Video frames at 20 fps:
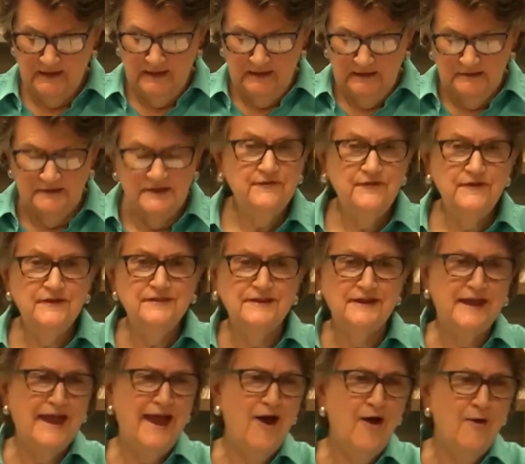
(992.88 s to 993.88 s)
living the
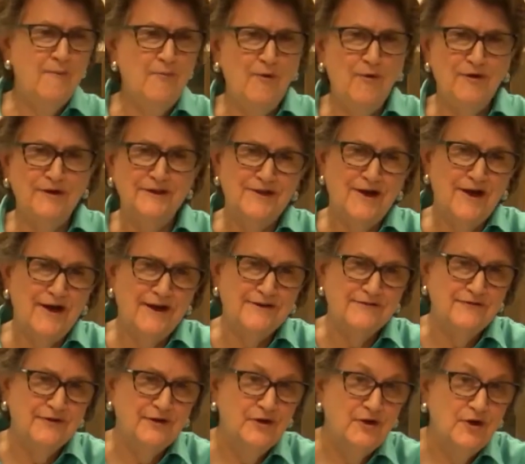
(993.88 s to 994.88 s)
cowboy
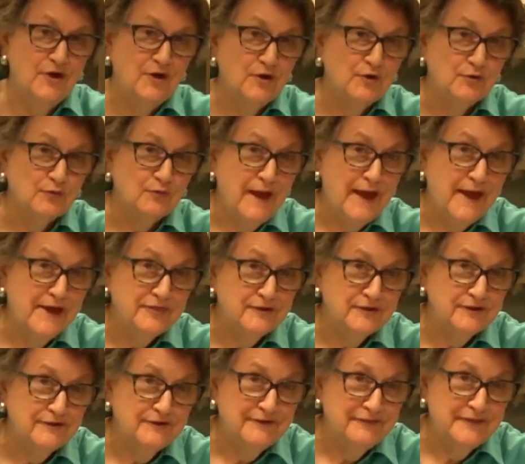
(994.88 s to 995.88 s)
life
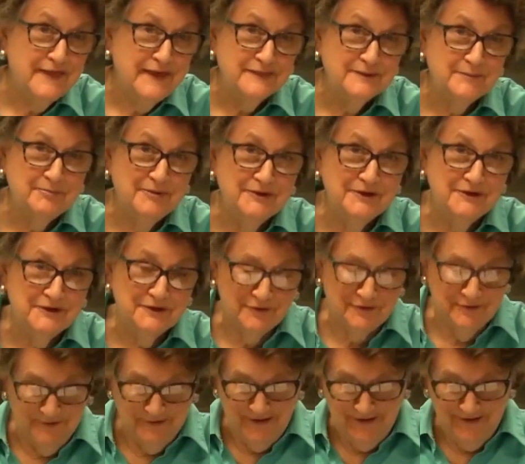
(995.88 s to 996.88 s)
rather than the
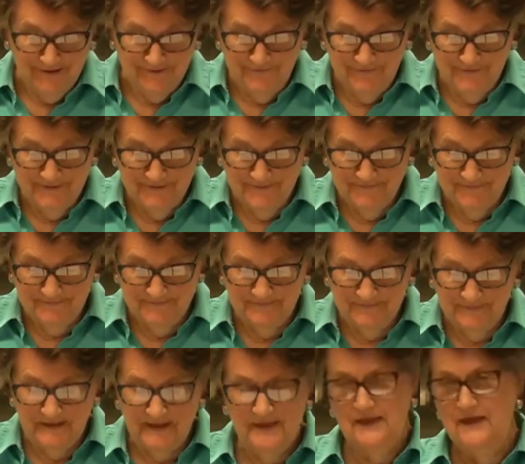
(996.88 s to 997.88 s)
political life.
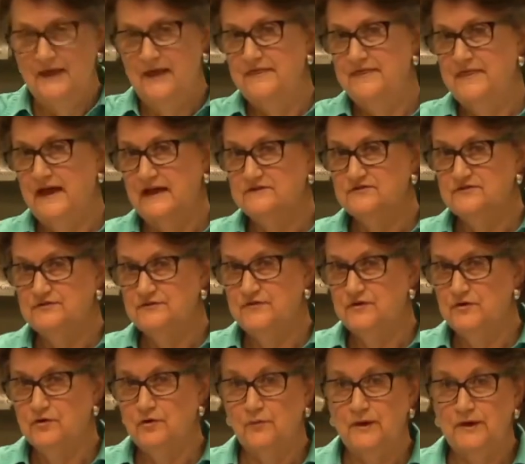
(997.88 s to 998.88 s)
That
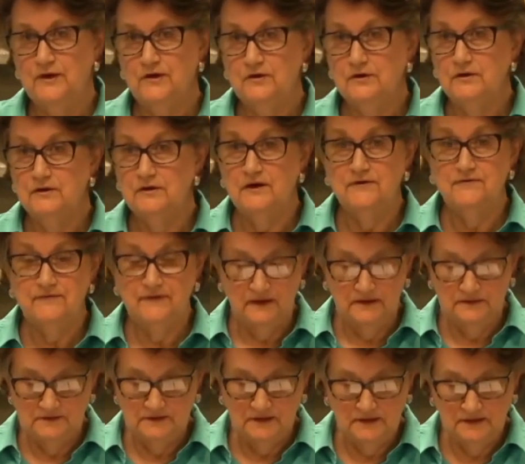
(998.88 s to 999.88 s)
severe winter of
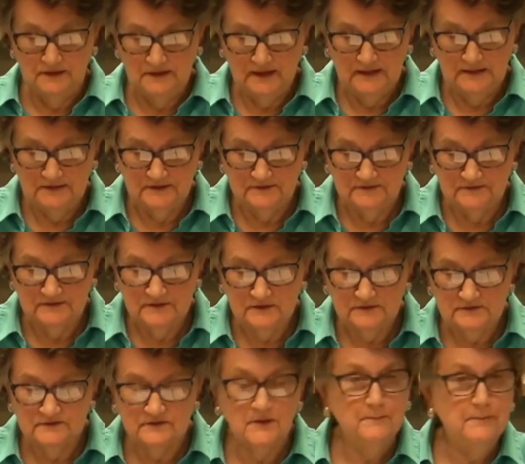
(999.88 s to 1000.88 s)

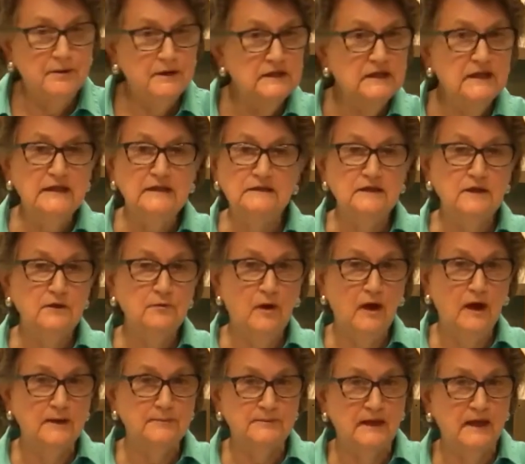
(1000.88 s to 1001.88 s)
1886 completely
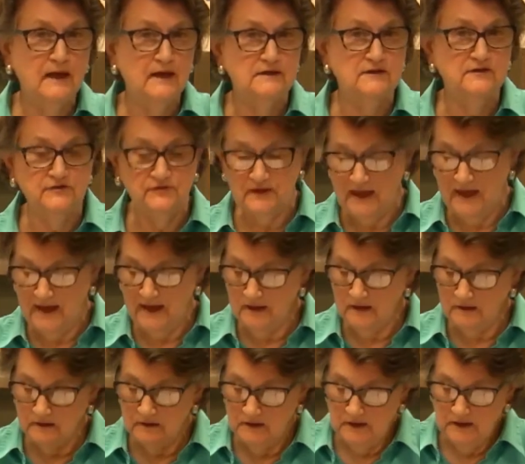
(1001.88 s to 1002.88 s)
wiped out his
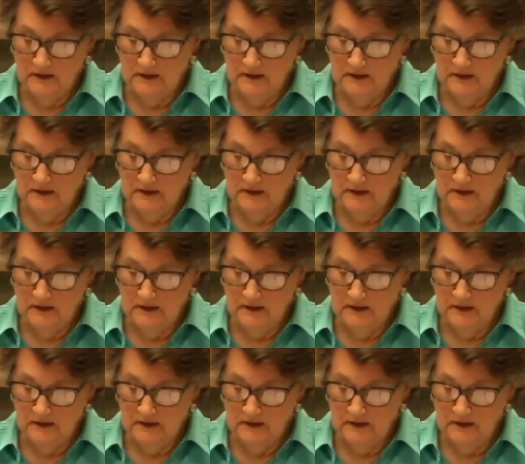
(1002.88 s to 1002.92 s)
cattle